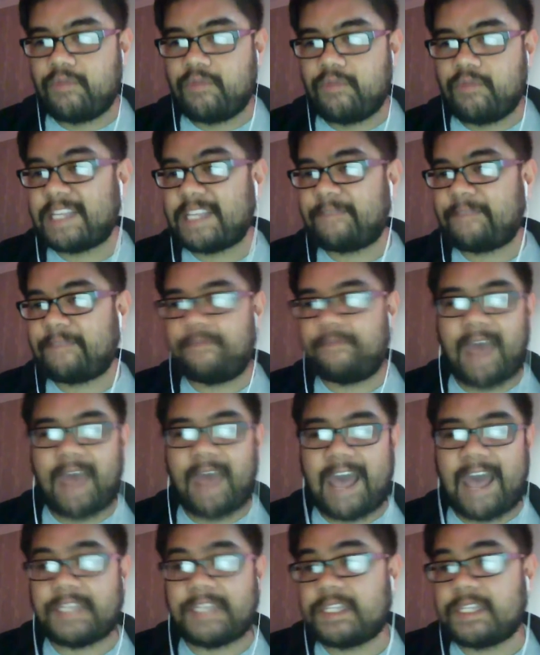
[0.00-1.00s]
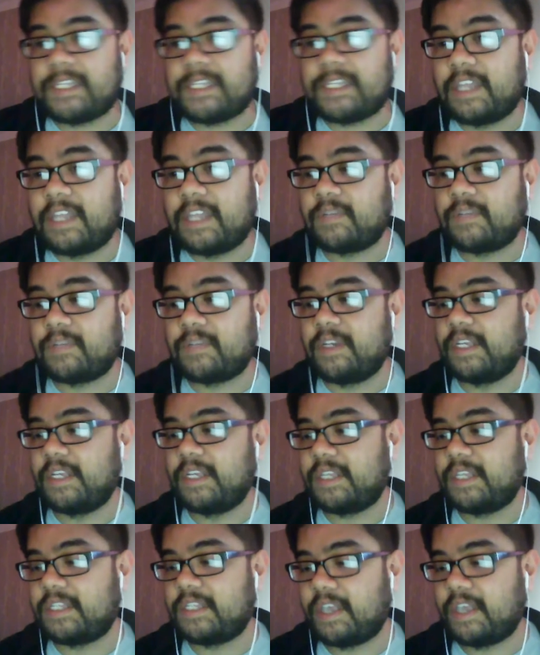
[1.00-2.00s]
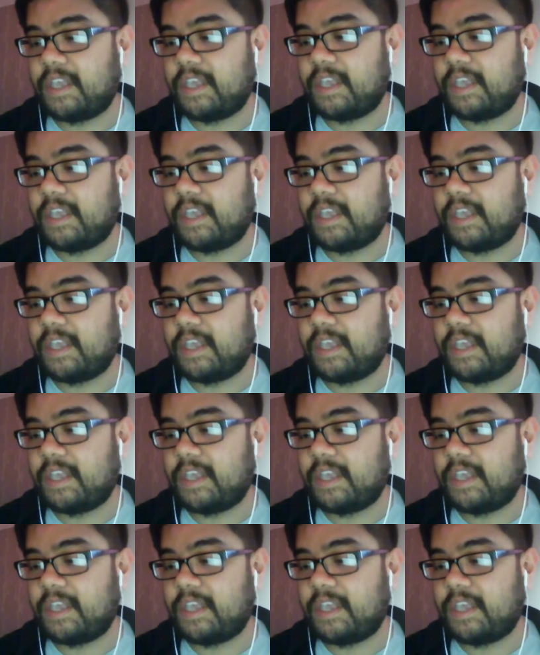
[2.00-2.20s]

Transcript: It's fast. That's what it is. It's